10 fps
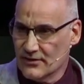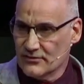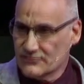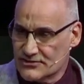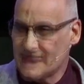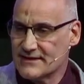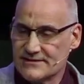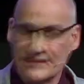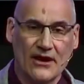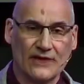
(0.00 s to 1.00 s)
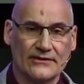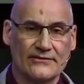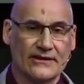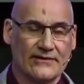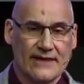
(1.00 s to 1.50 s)
jettison all the
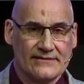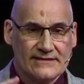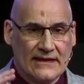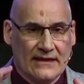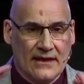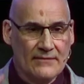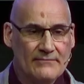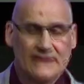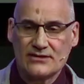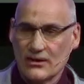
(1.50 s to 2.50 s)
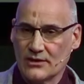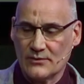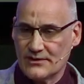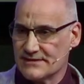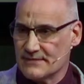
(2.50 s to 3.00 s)
regrets, omit all the
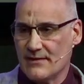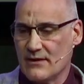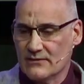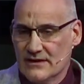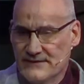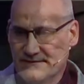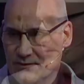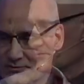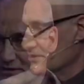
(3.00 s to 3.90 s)
worries about the future.